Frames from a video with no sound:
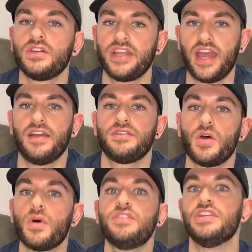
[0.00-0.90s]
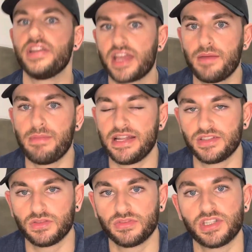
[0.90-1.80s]
yeah, no wonder you get
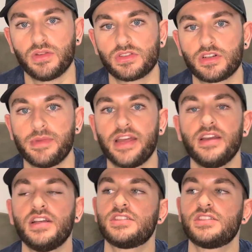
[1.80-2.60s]
mental results from it.